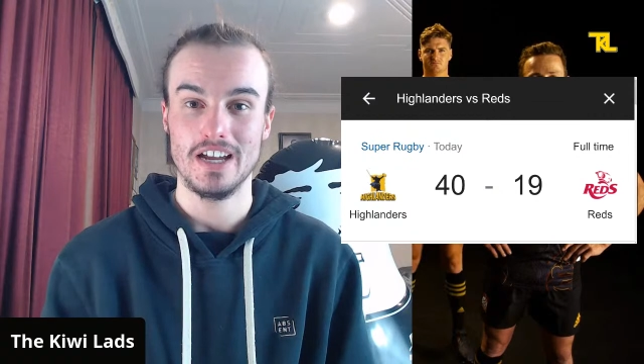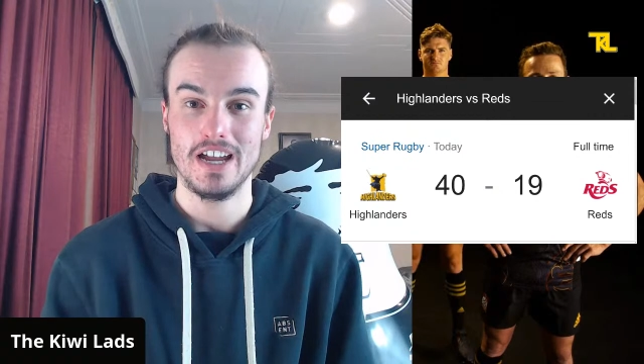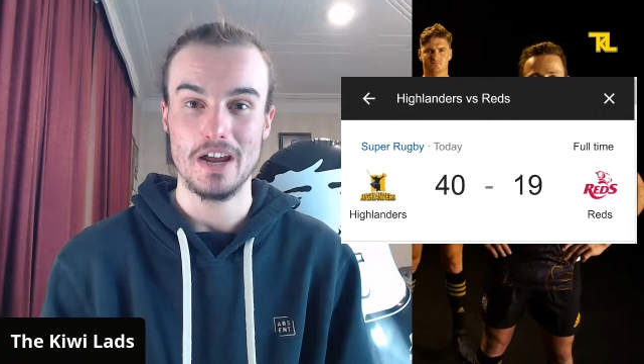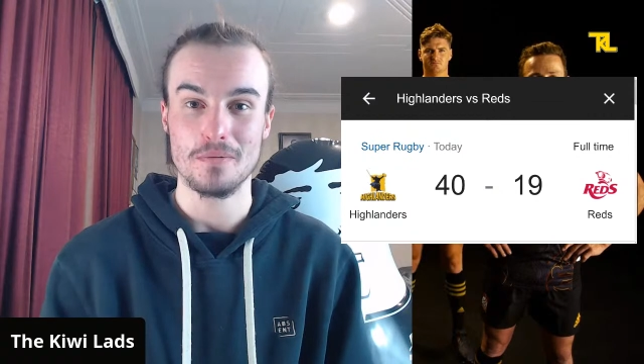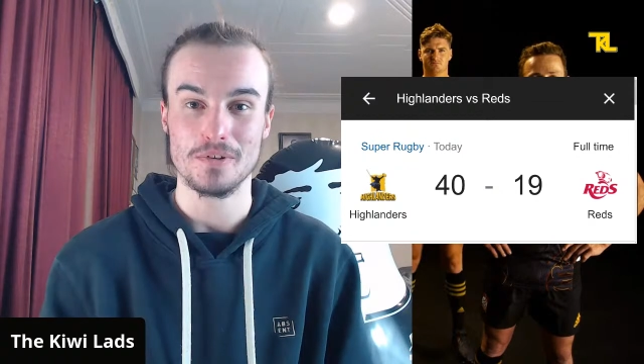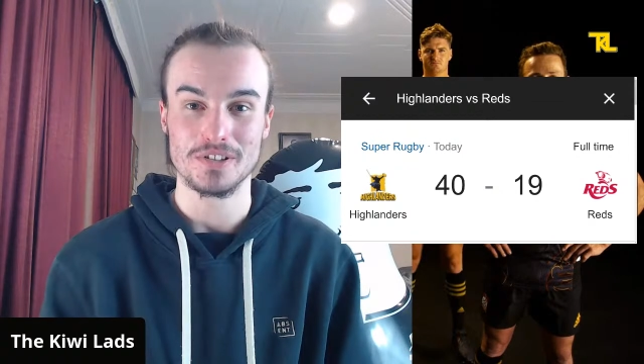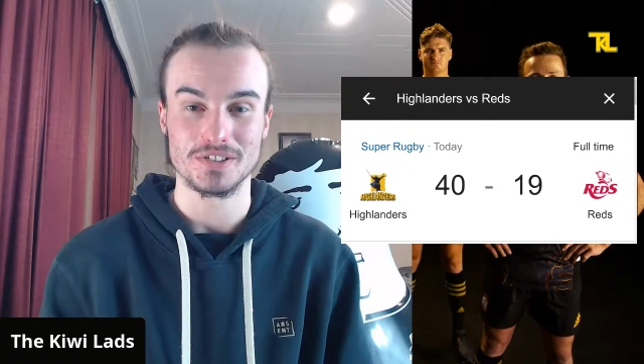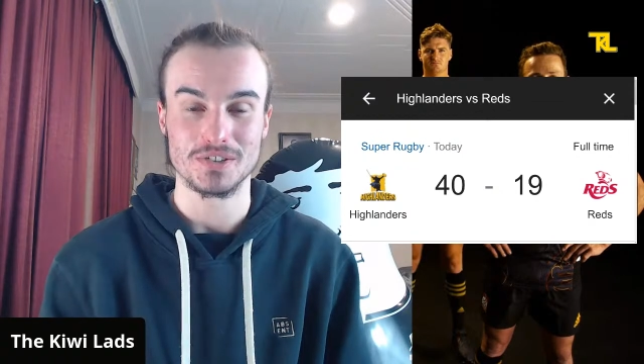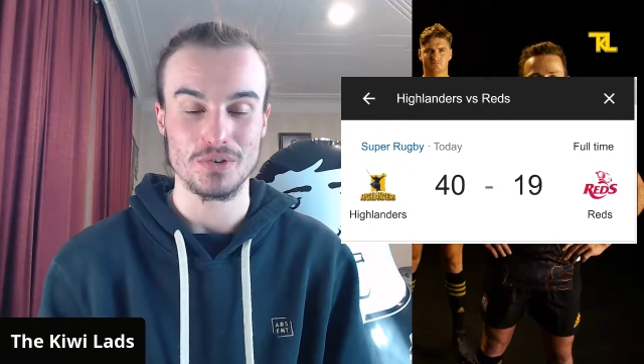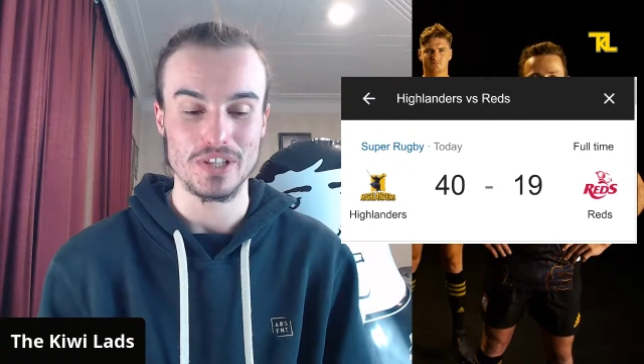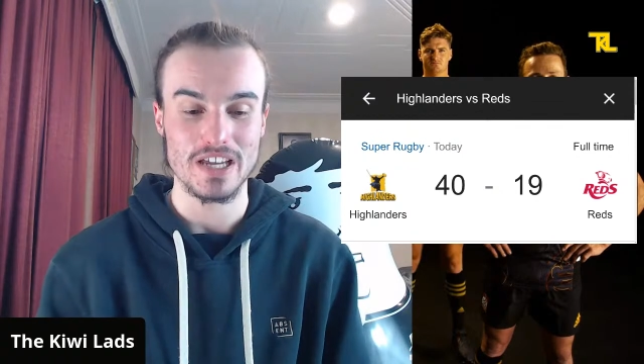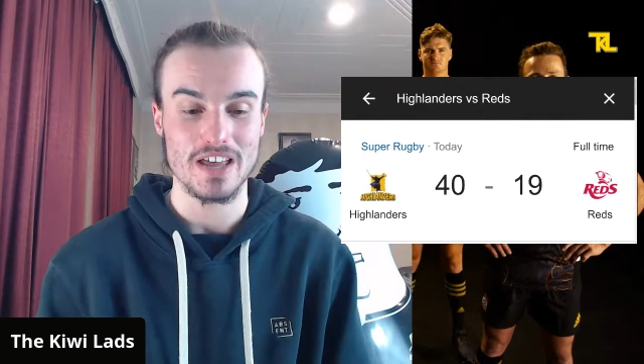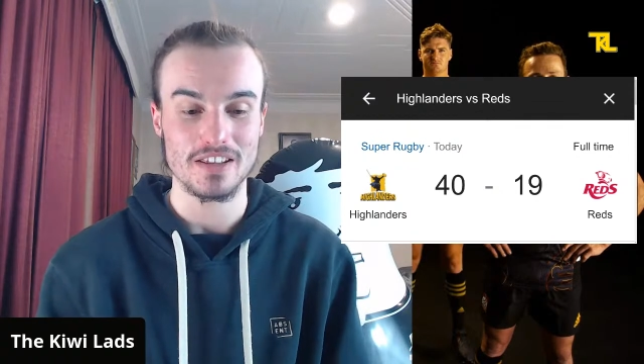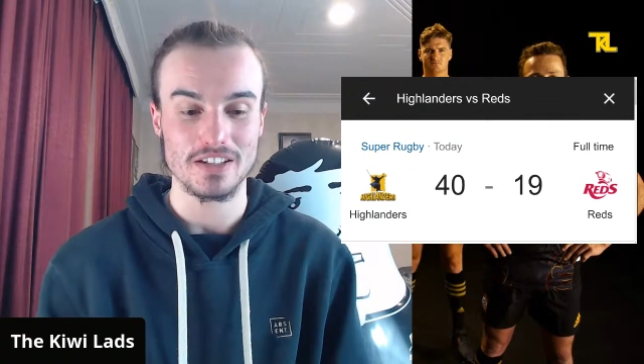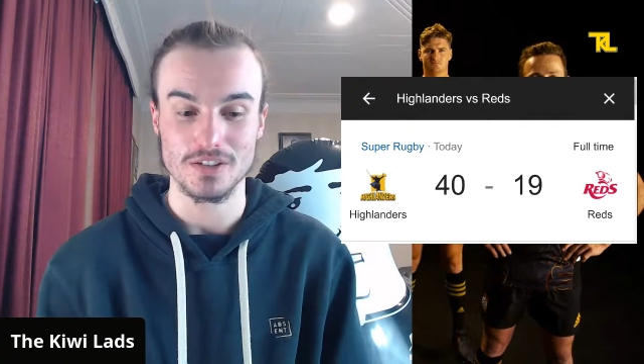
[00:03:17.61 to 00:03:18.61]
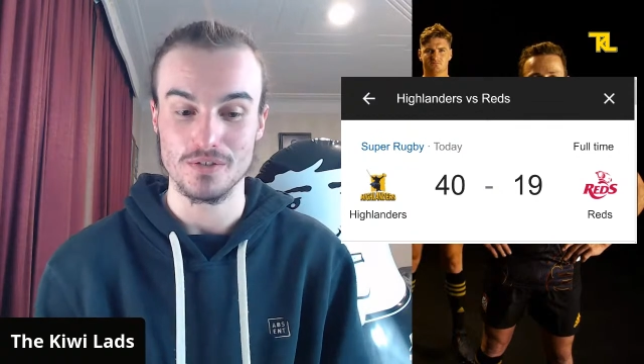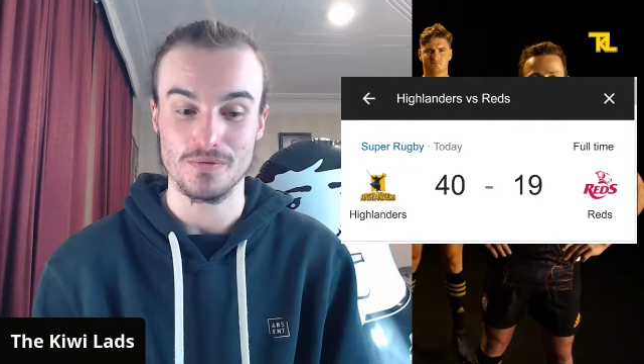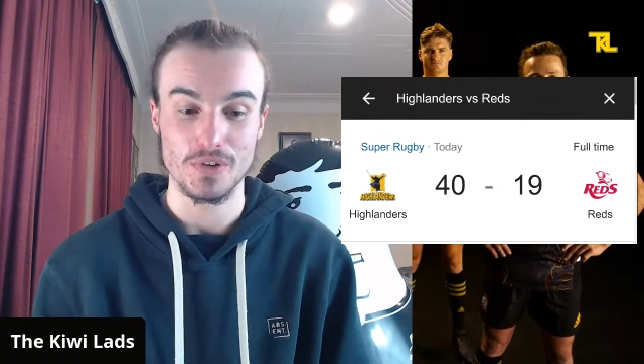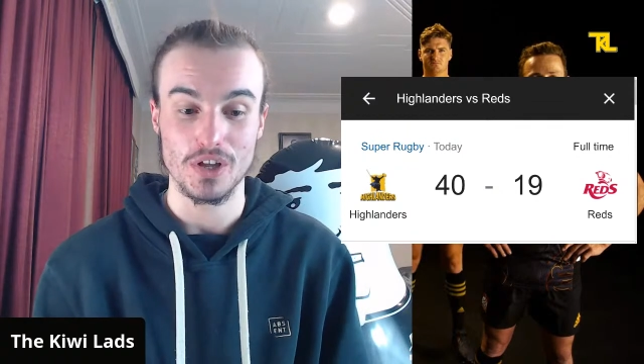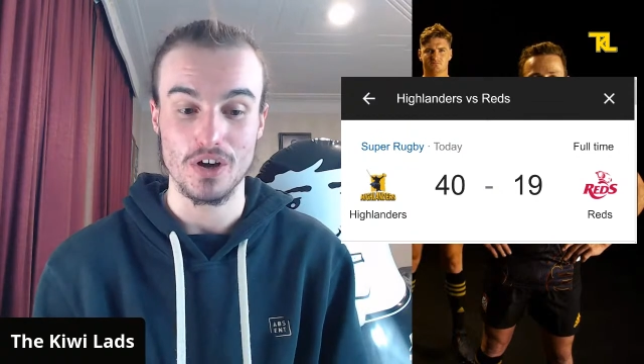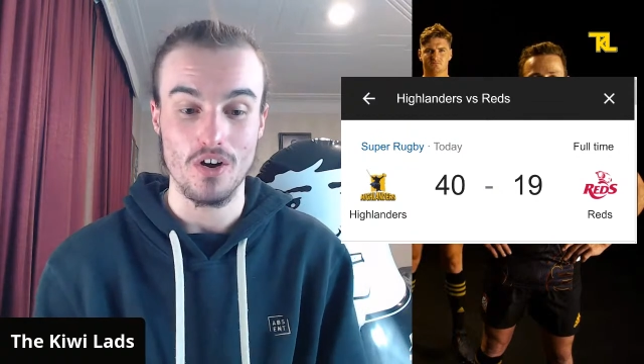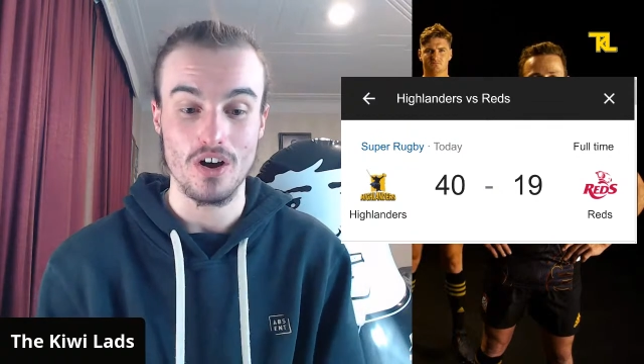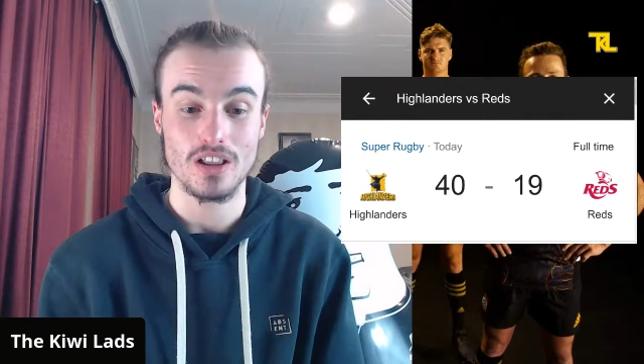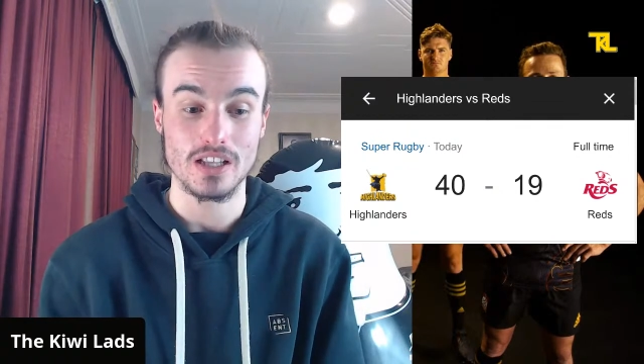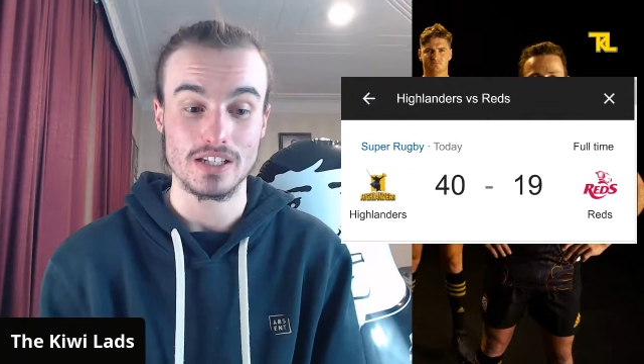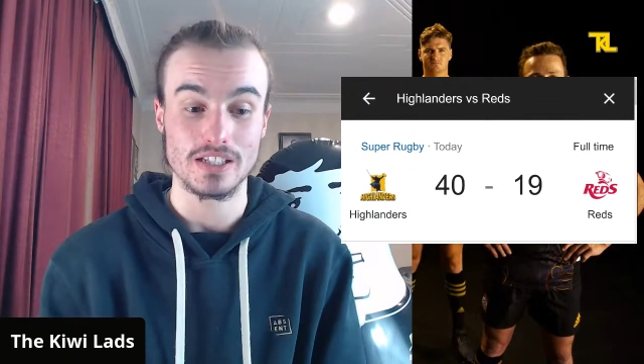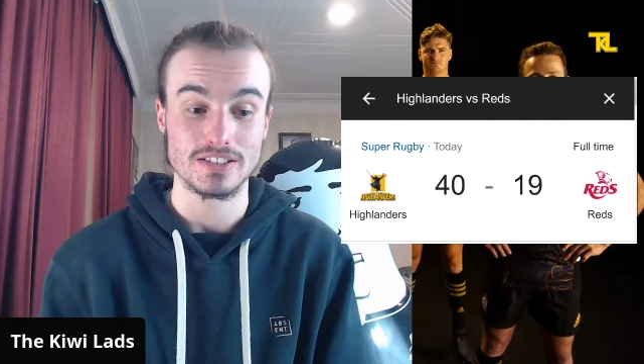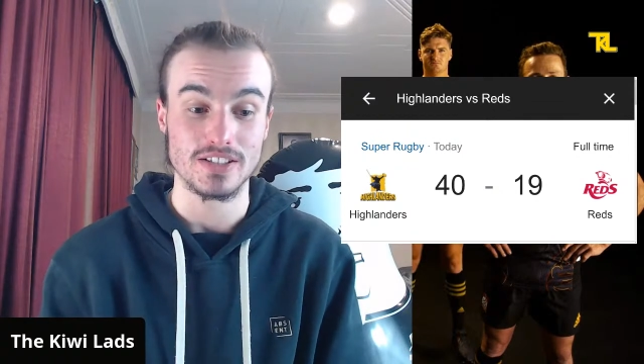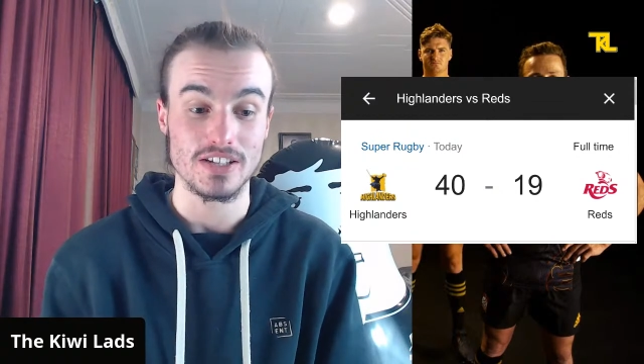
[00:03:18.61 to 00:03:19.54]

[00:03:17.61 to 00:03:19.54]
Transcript: able to score the other 2 for the Highlanders.